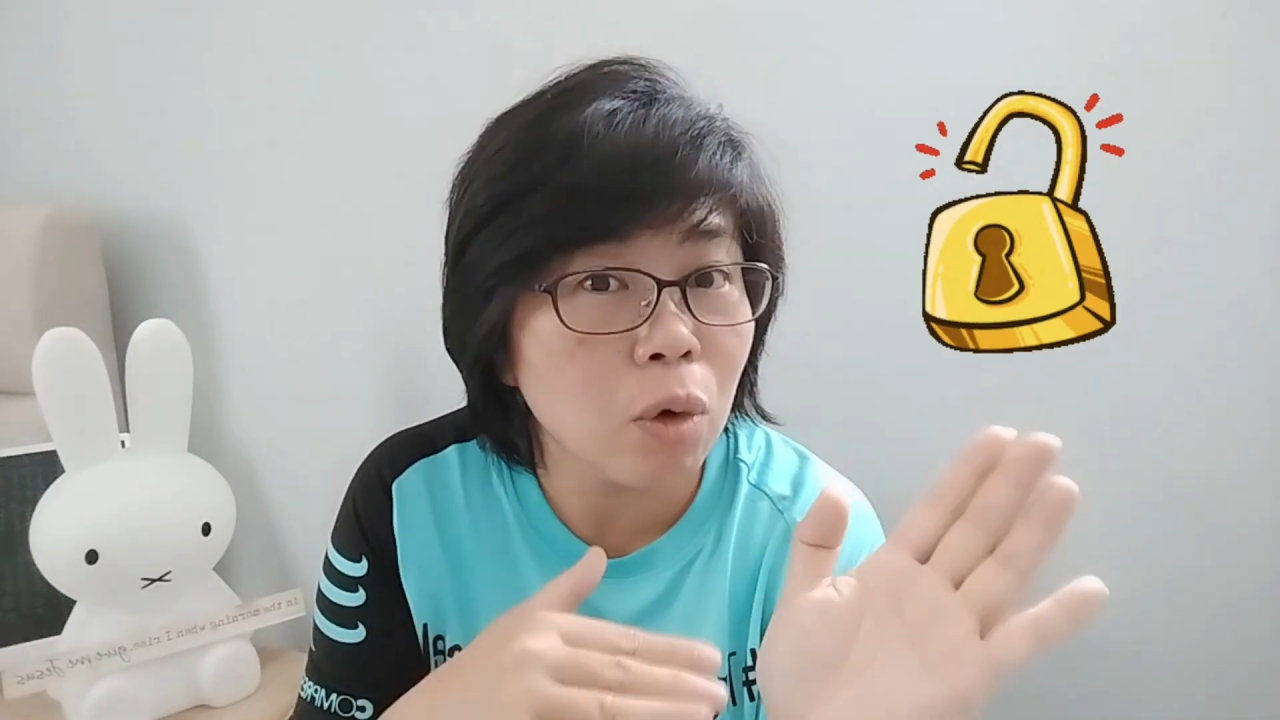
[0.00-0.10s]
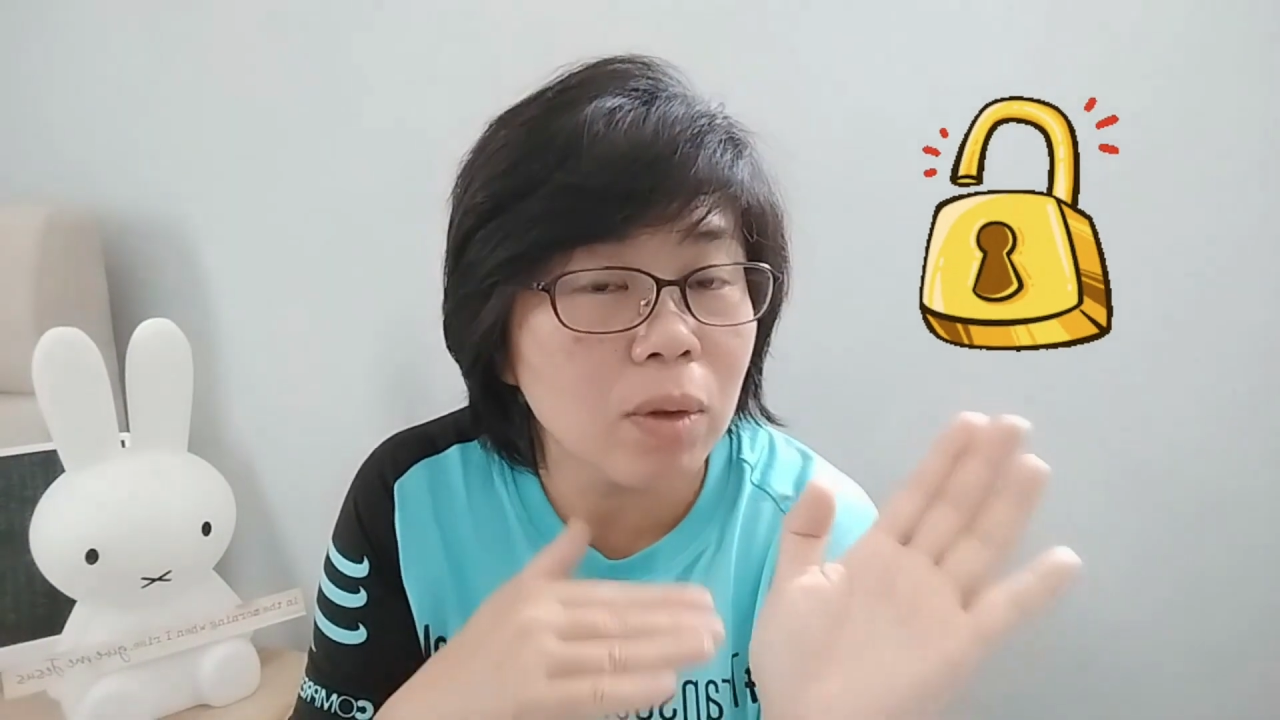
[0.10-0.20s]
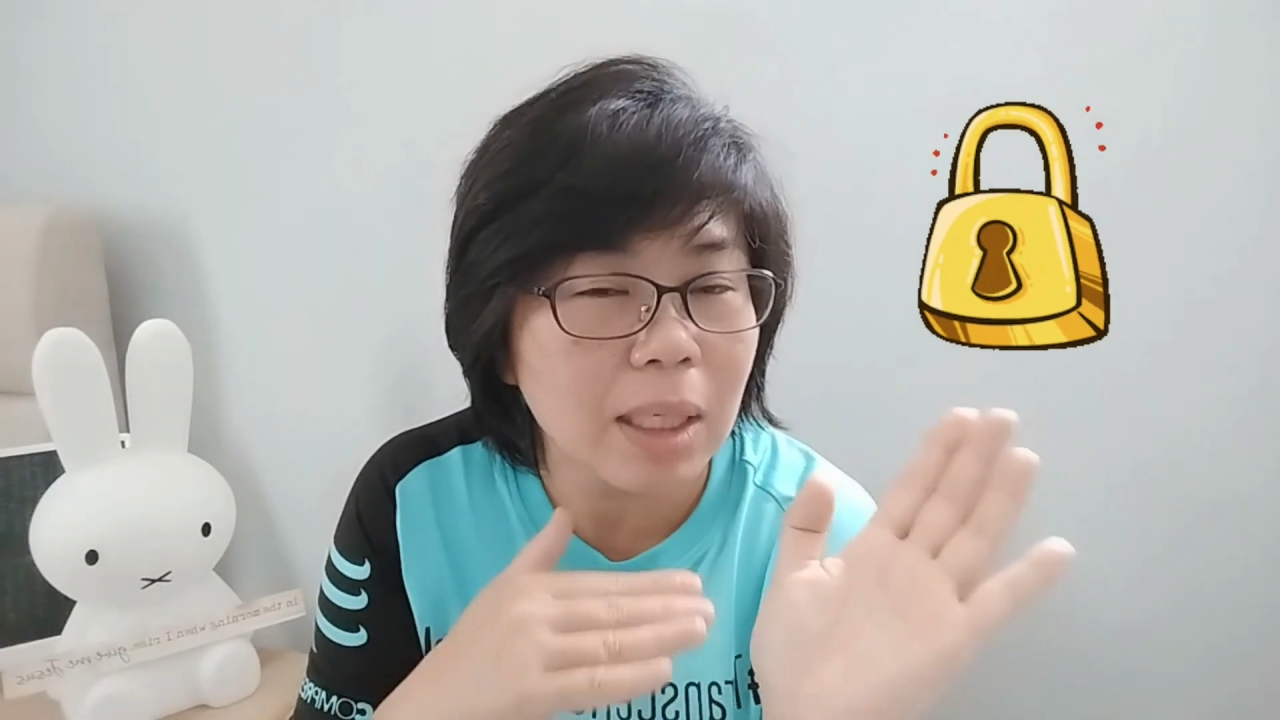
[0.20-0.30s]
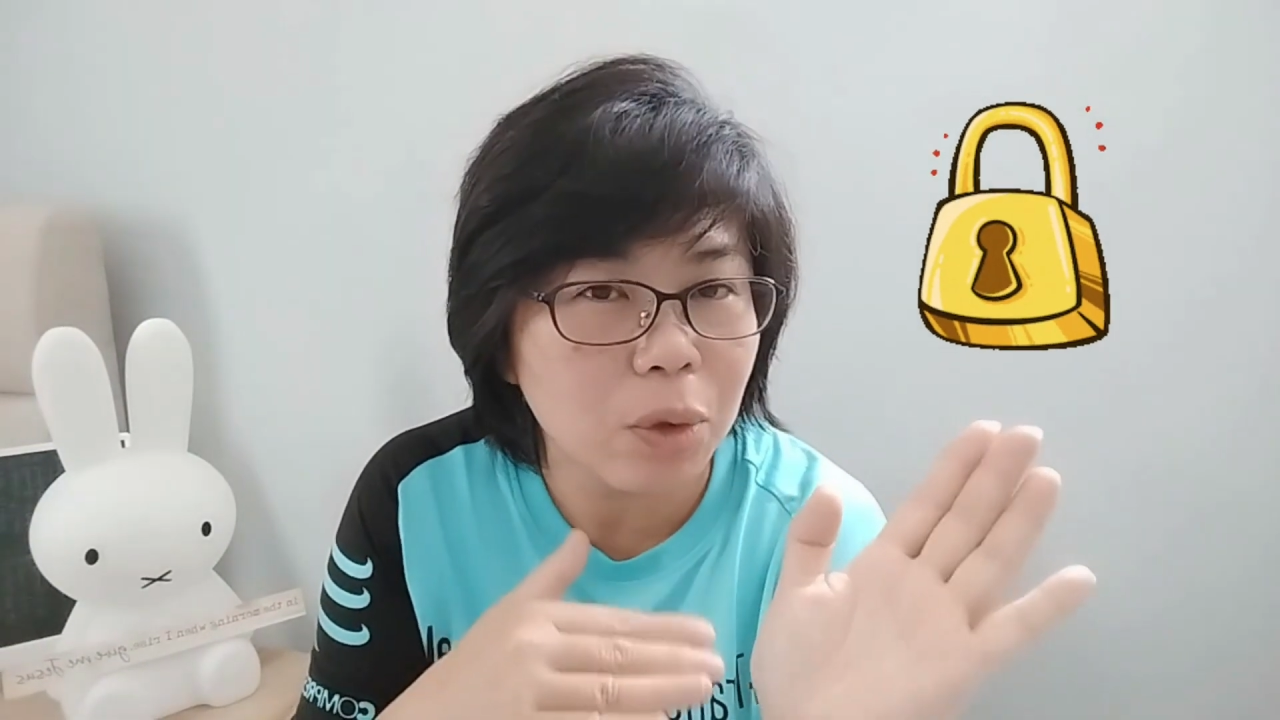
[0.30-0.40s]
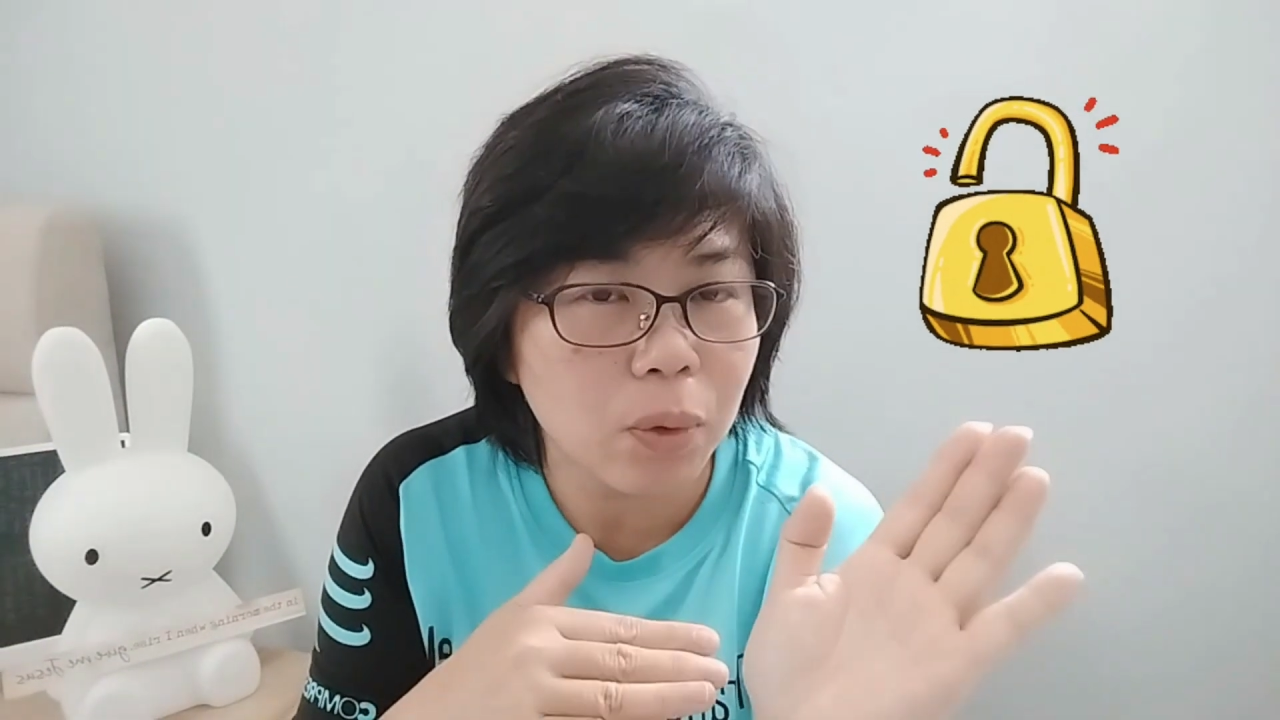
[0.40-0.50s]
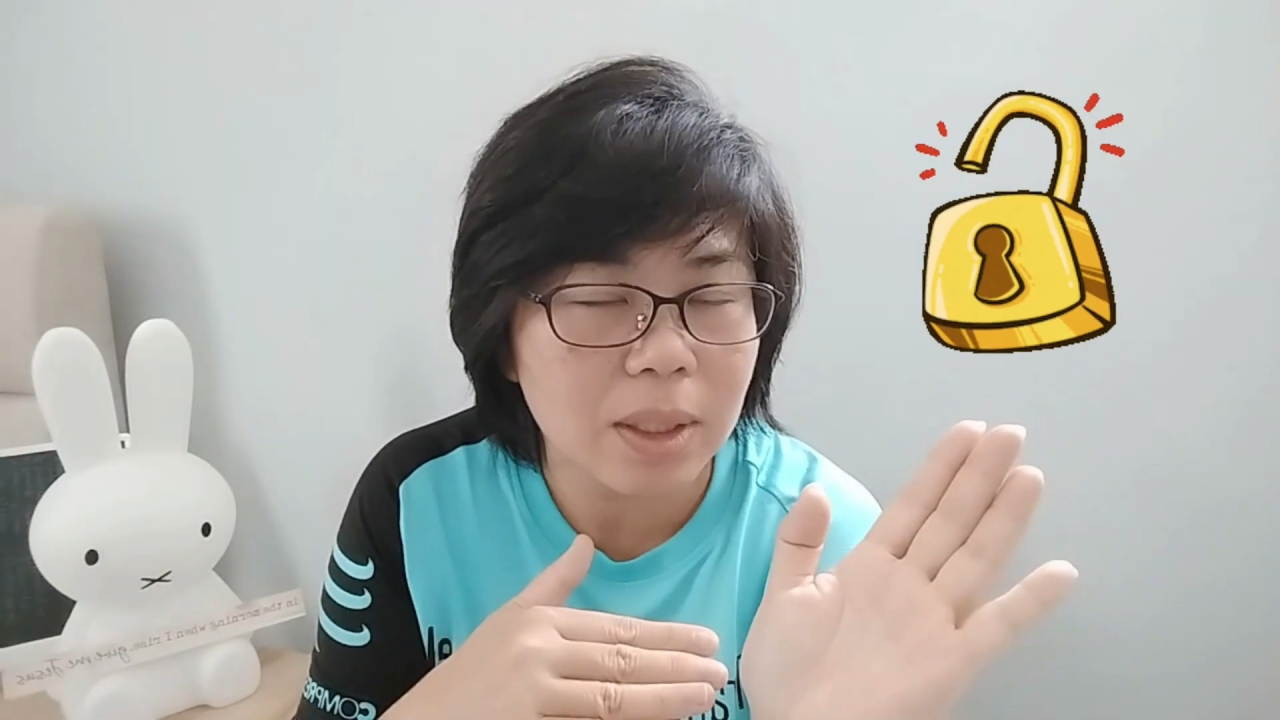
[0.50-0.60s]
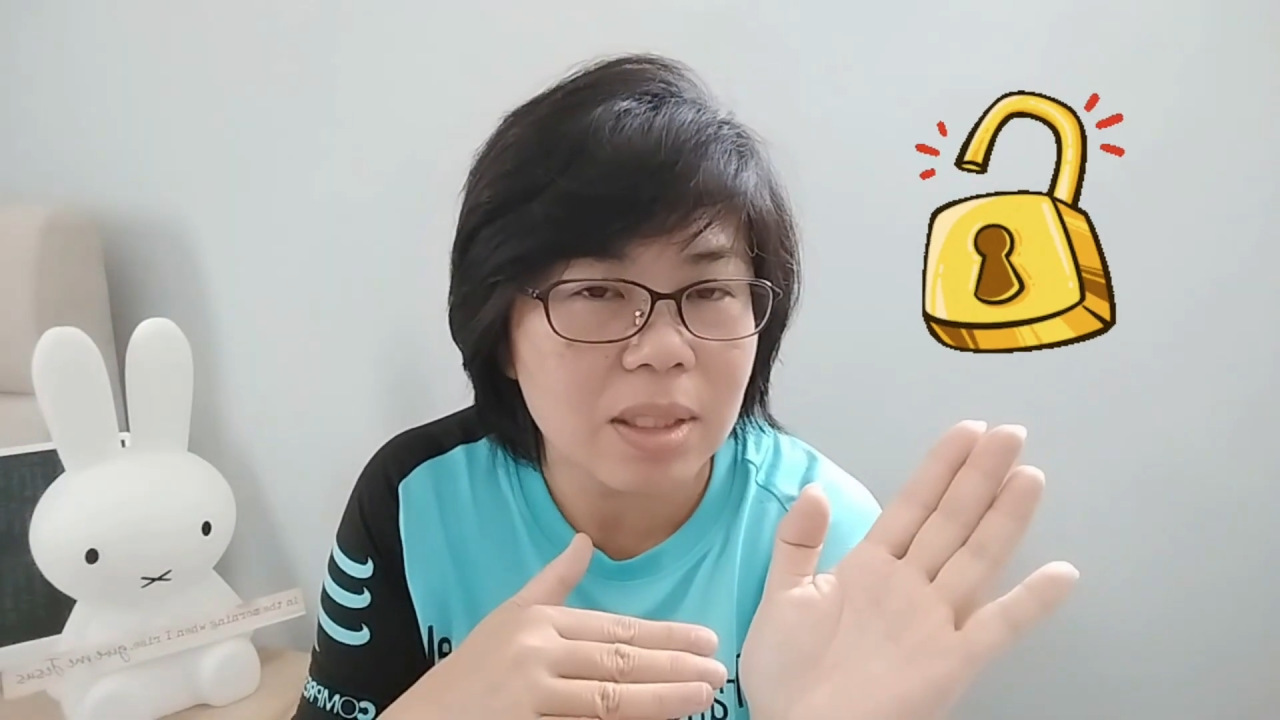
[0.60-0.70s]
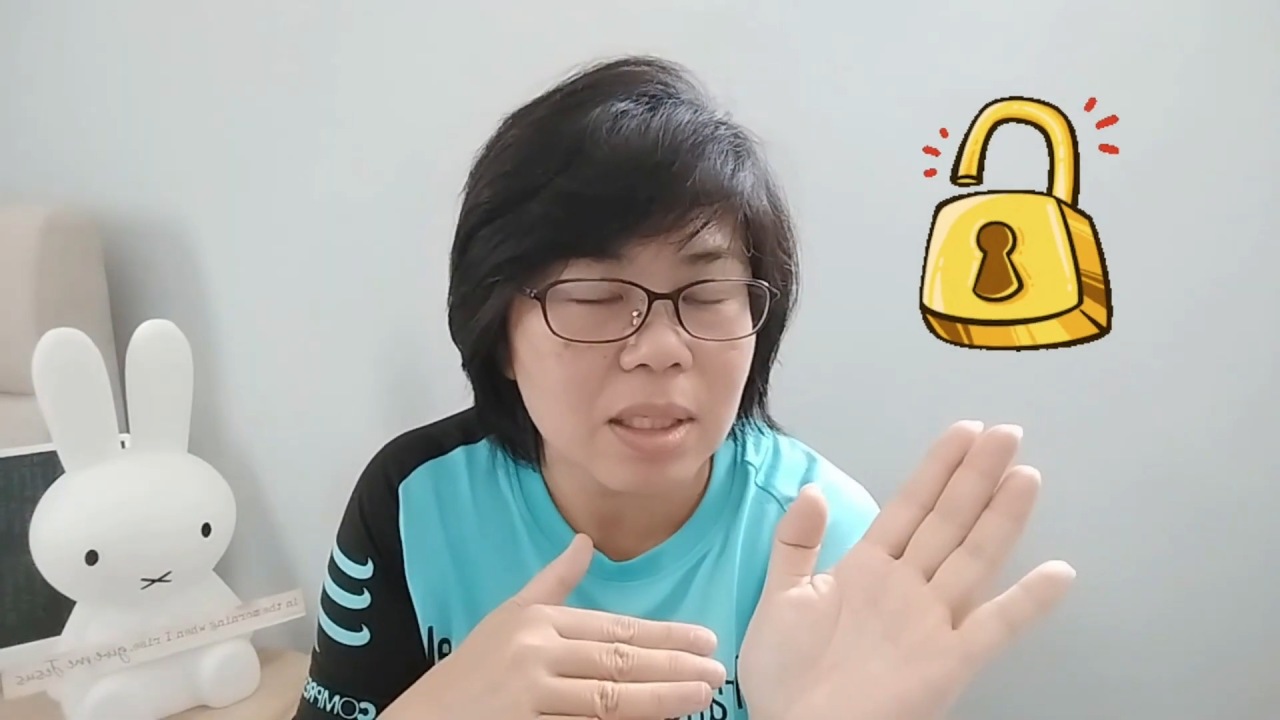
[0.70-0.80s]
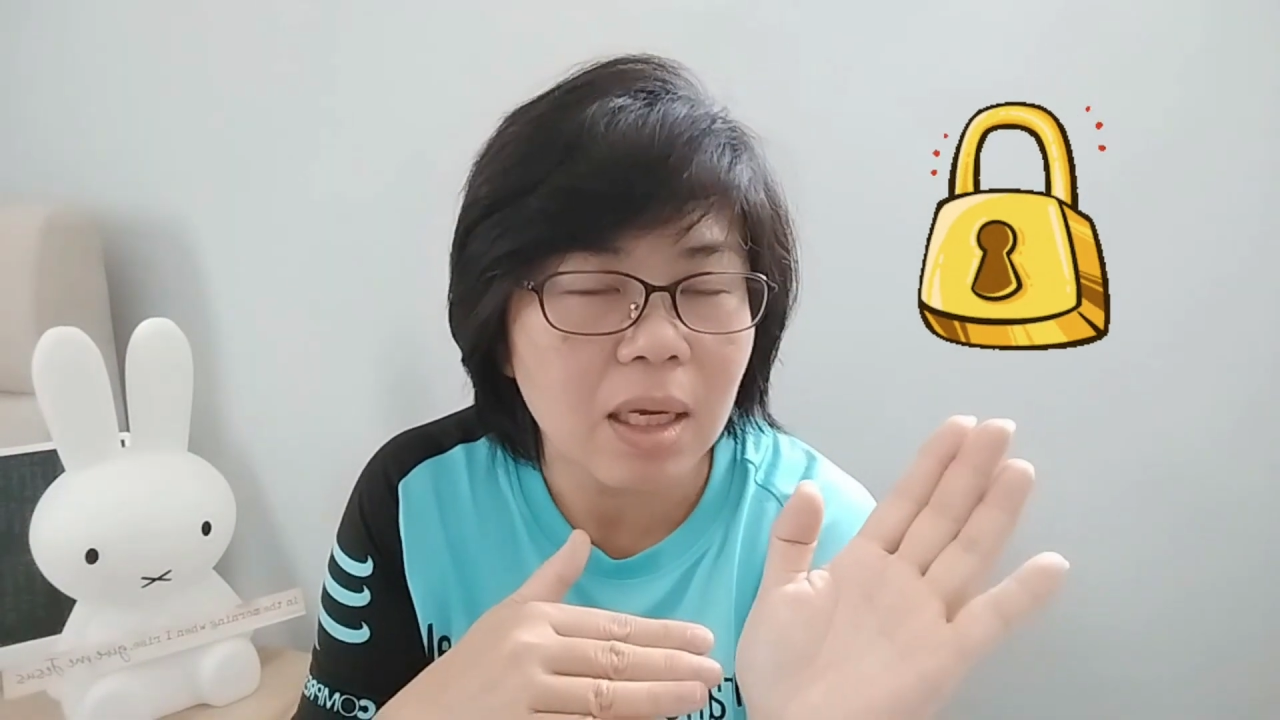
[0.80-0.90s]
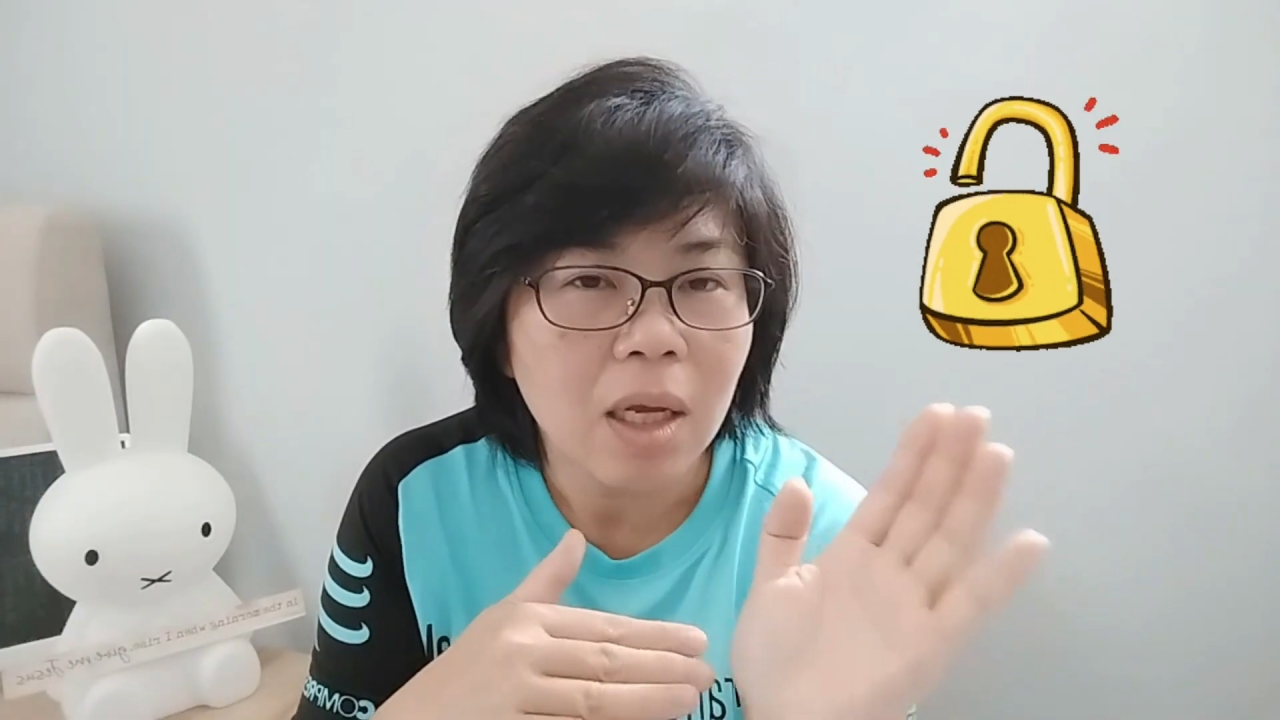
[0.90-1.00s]

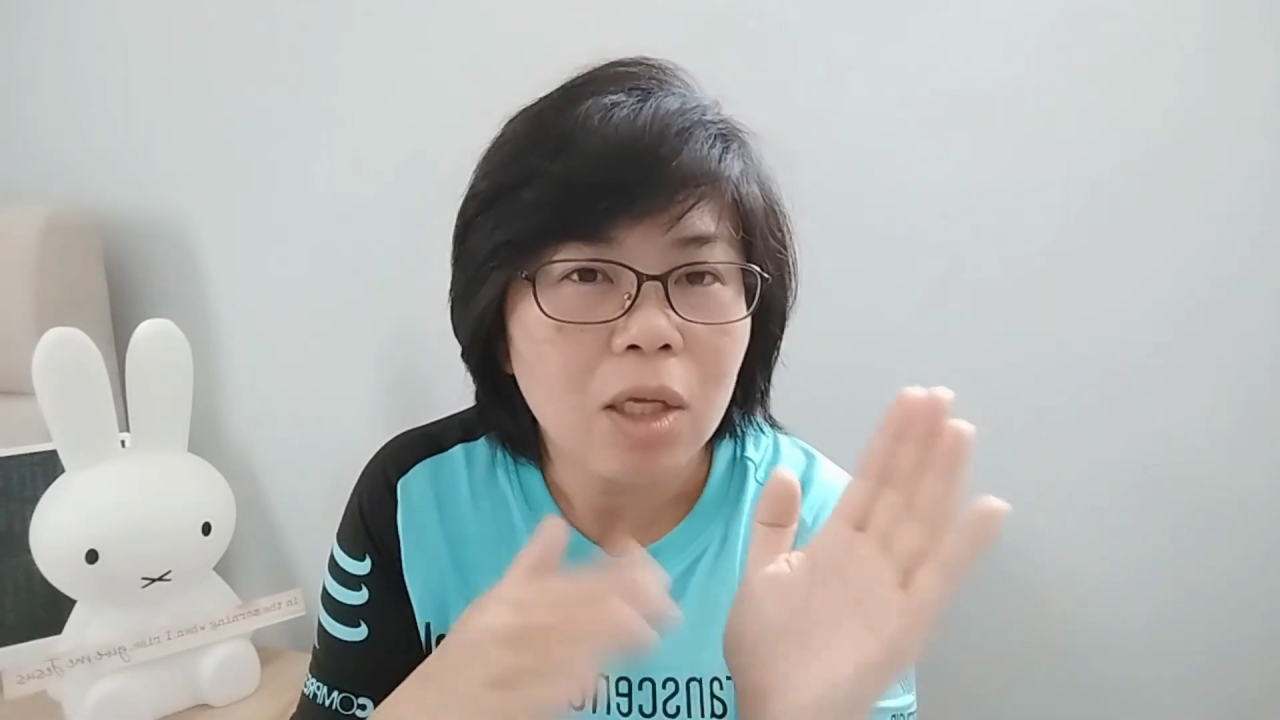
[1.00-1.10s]
liquidity.